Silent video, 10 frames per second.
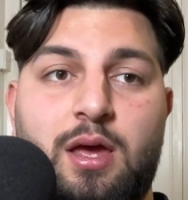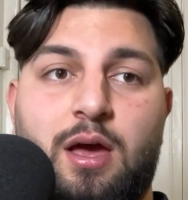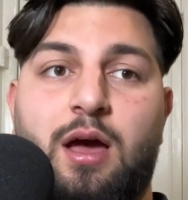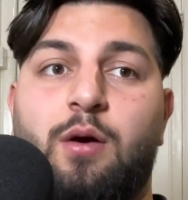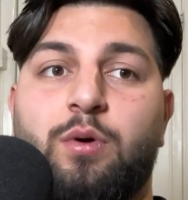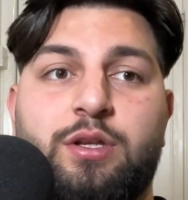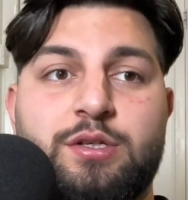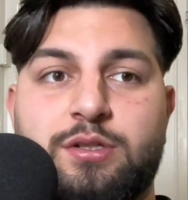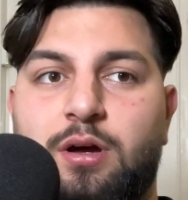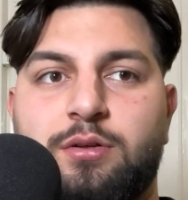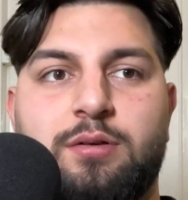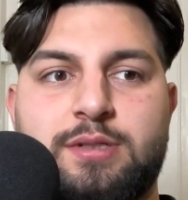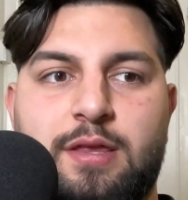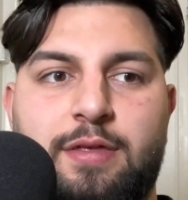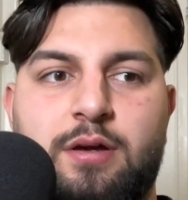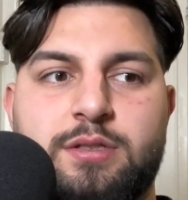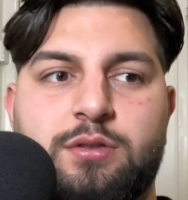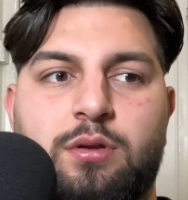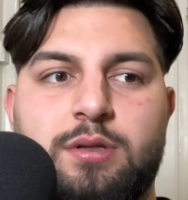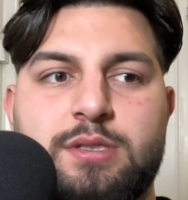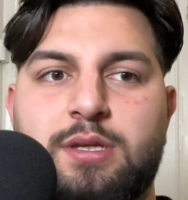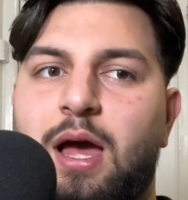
when you start doing $10,000.